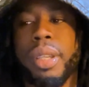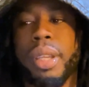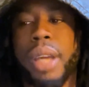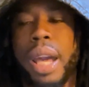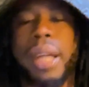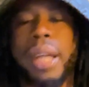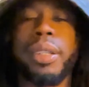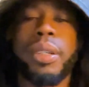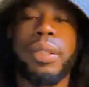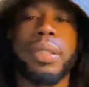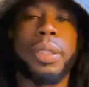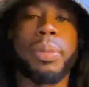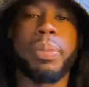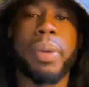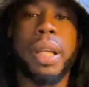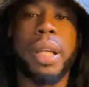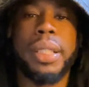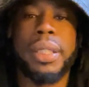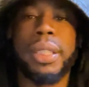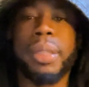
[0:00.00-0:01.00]
I know there's
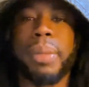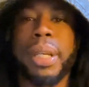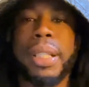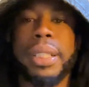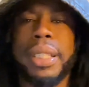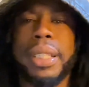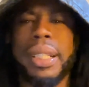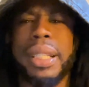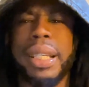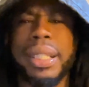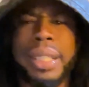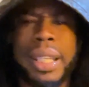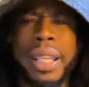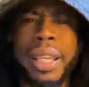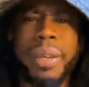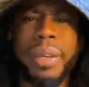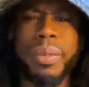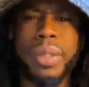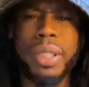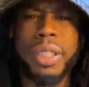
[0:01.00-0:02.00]
probably somebody saying like,
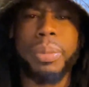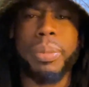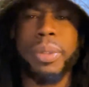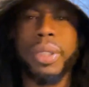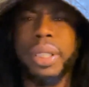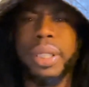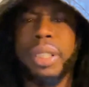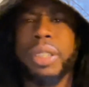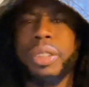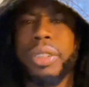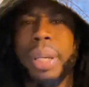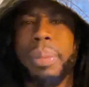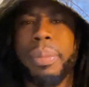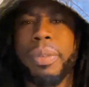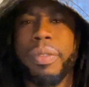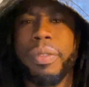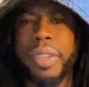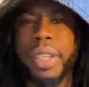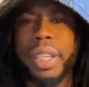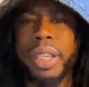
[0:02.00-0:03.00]
damn, when is Moody gonna drop a
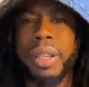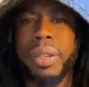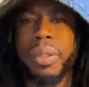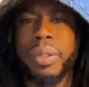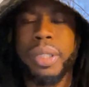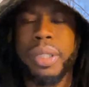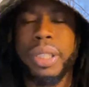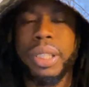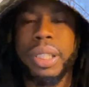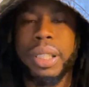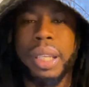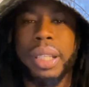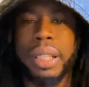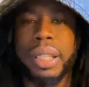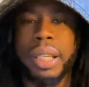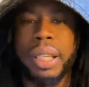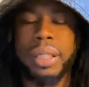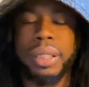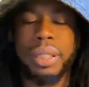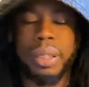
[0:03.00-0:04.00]
video and shit like
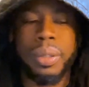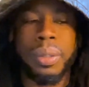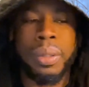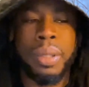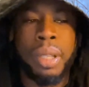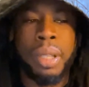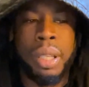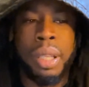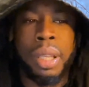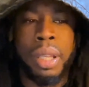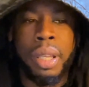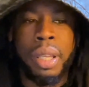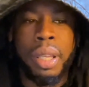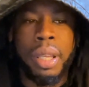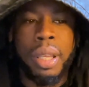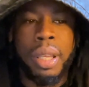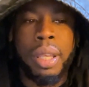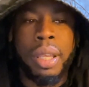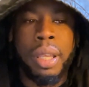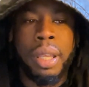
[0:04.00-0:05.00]
that. So
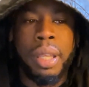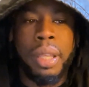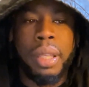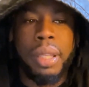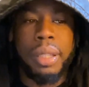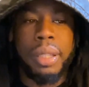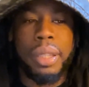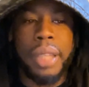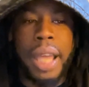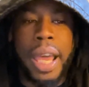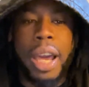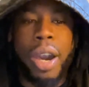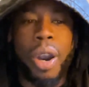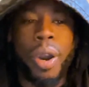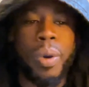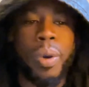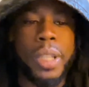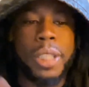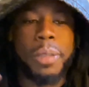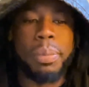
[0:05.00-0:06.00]
that
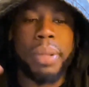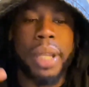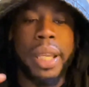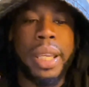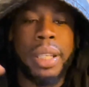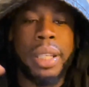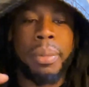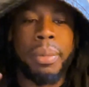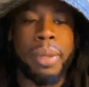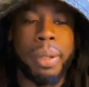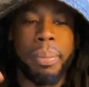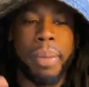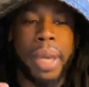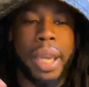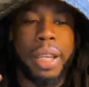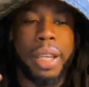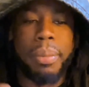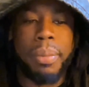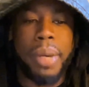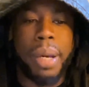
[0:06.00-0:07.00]
always played in the
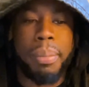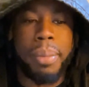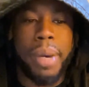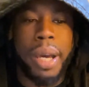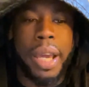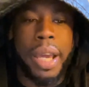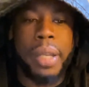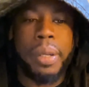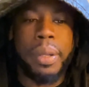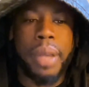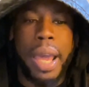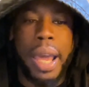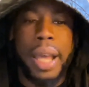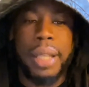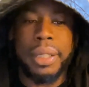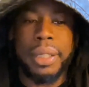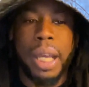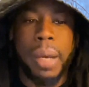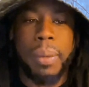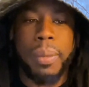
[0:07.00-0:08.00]
back of my mind
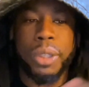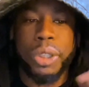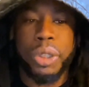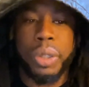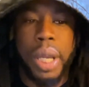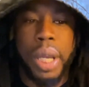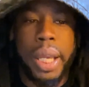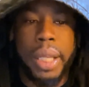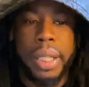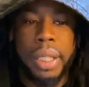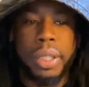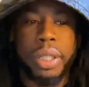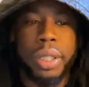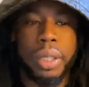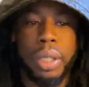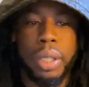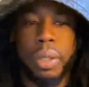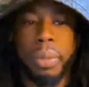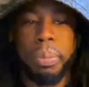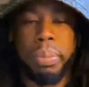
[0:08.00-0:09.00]
as I was trying to, you
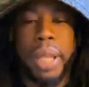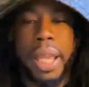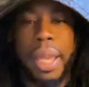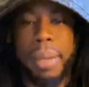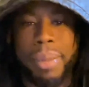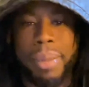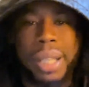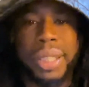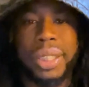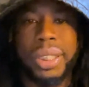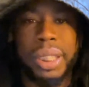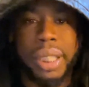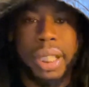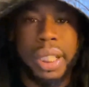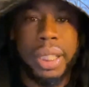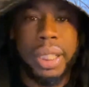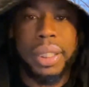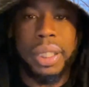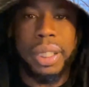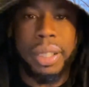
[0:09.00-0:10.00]
know, plant my
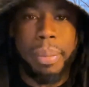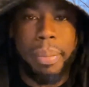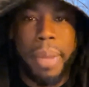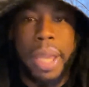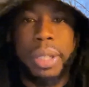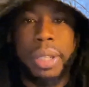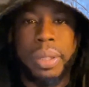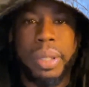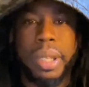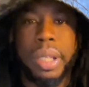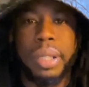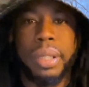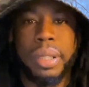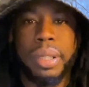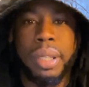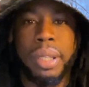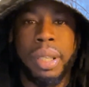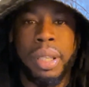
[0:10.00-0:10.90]
seeds in the matrix.